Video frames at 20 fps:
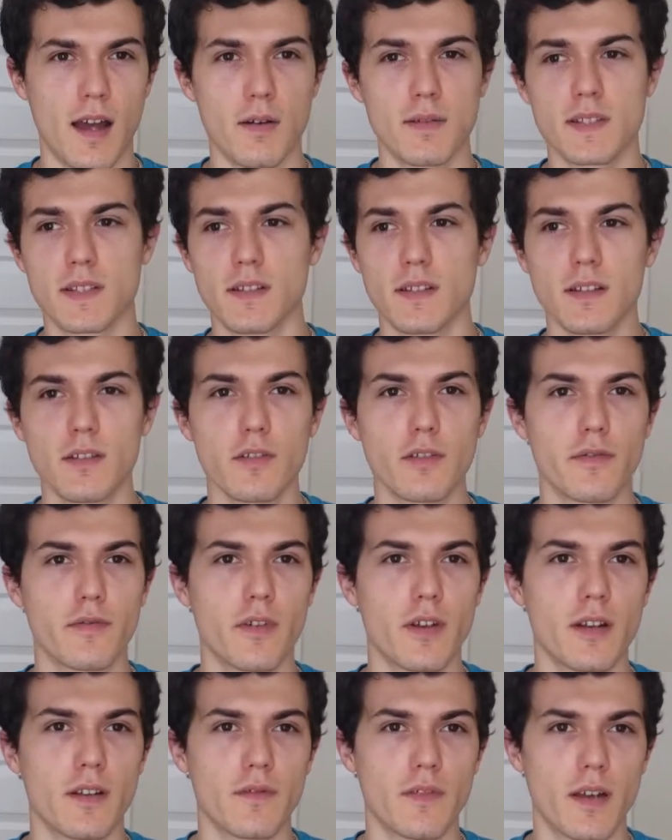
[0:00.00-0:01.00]
was a little
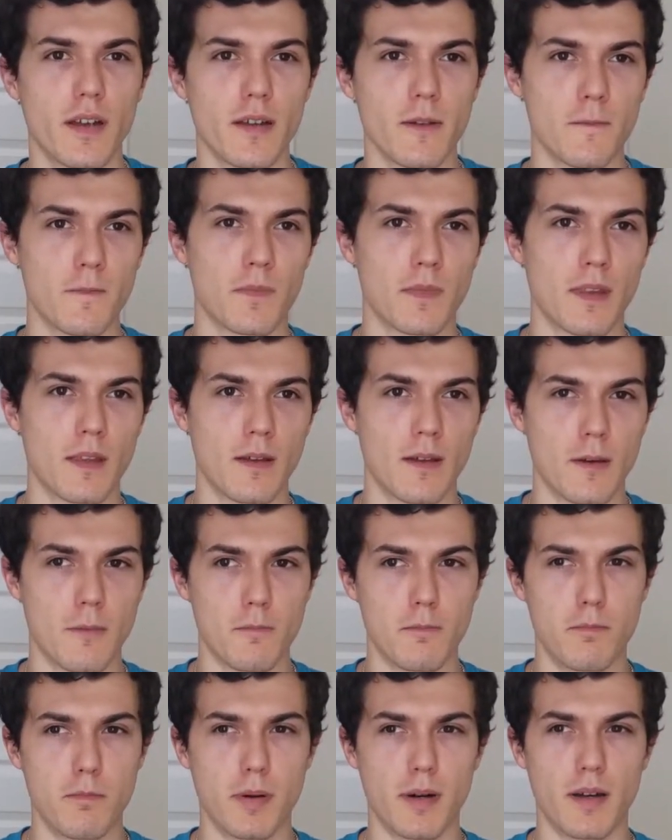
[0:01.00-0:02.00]
afraid of that,
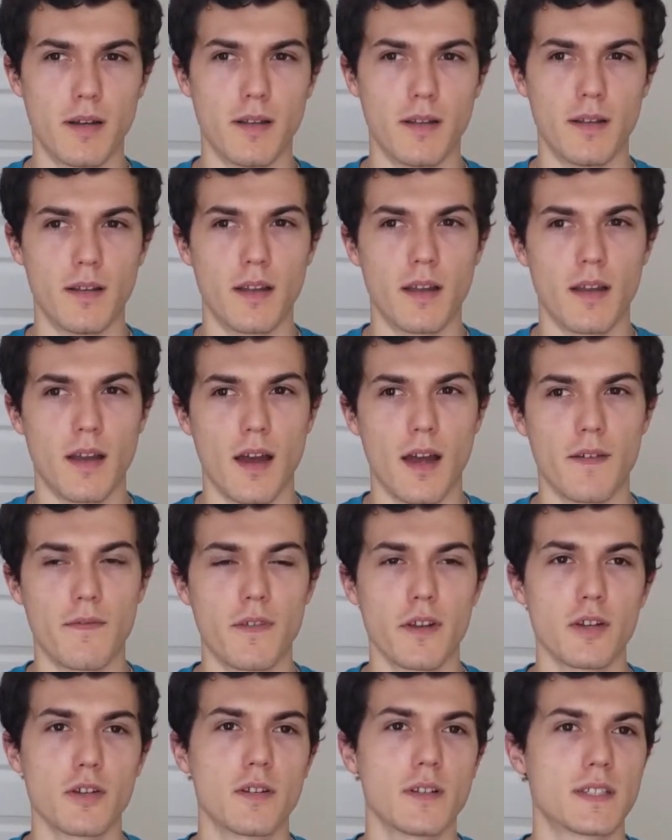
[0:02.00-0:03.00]
but I
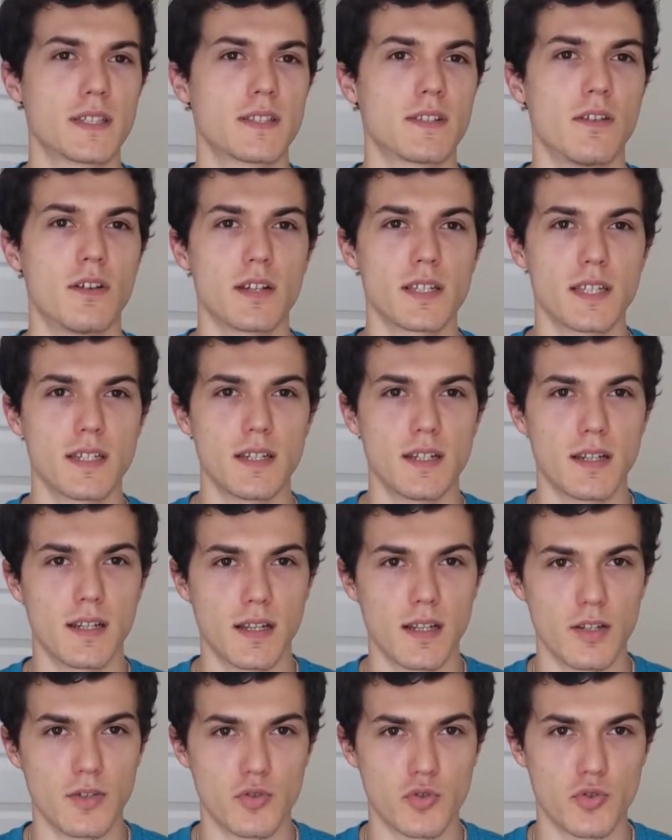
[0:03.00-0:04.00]
figured as long as I did it
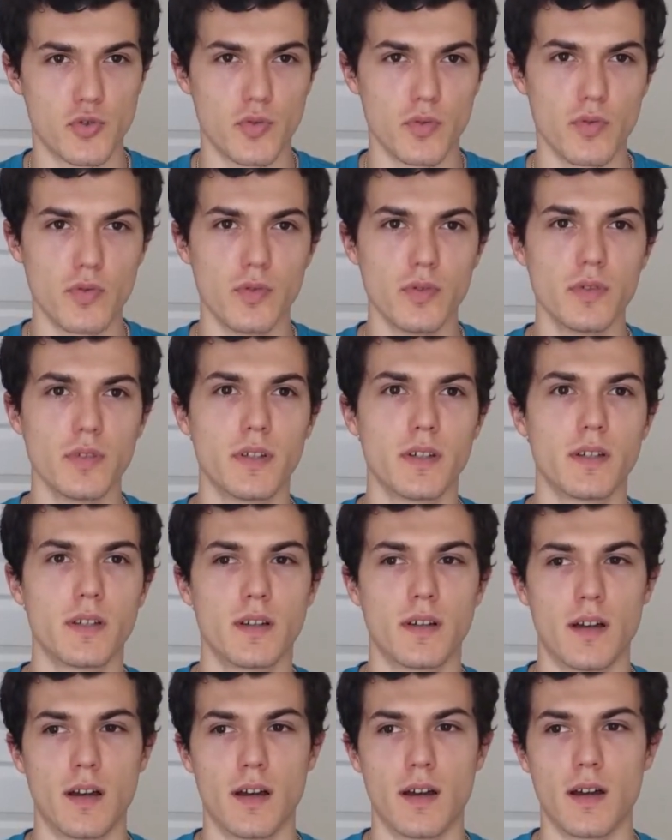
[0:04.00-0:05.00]
controlled,
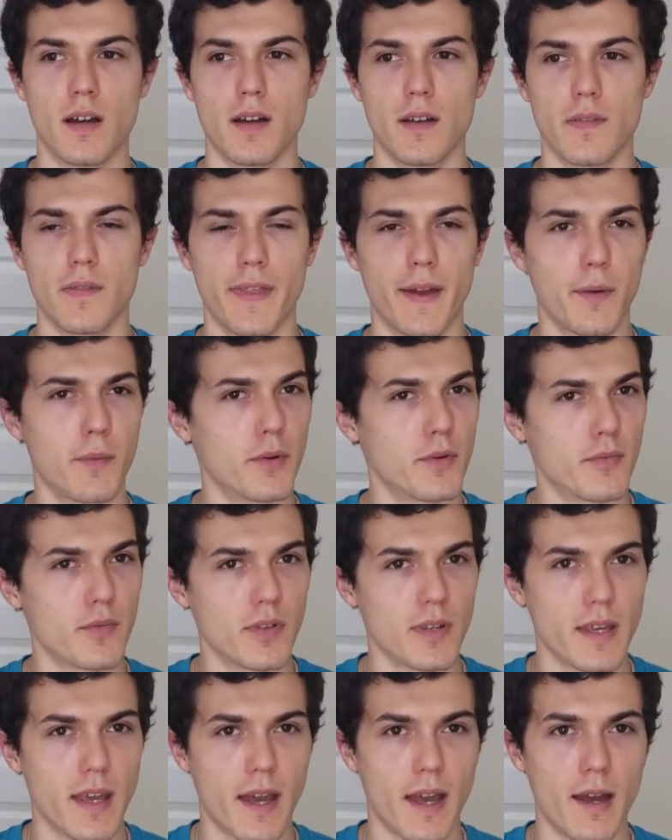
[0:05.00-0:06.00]
that wouldn't
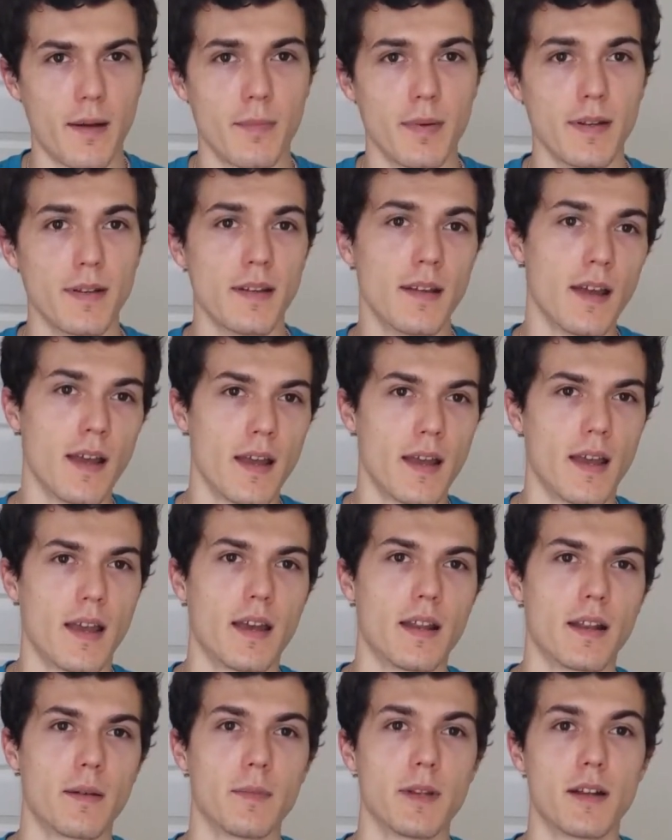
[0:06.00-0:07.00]
really happen.
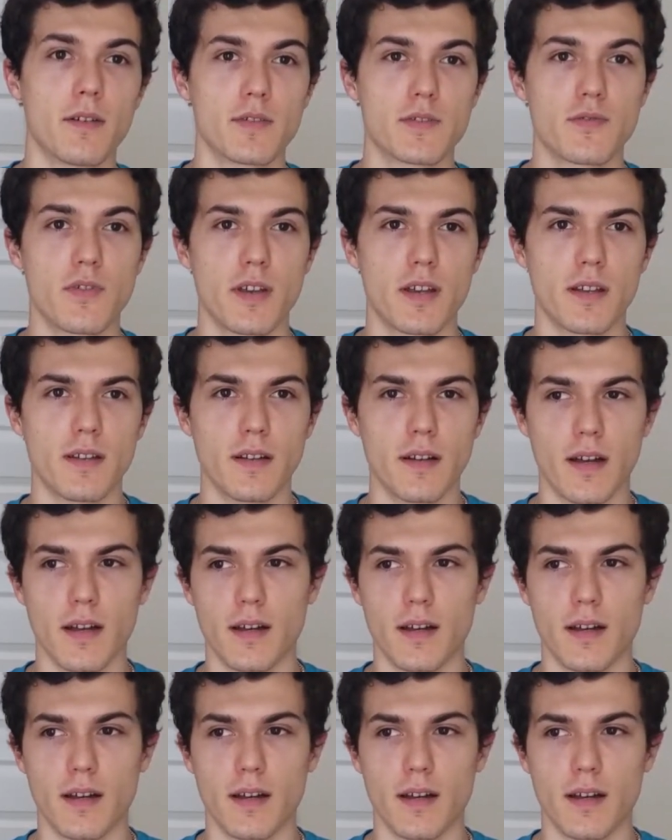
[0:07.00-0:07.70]
And I mean, I was right.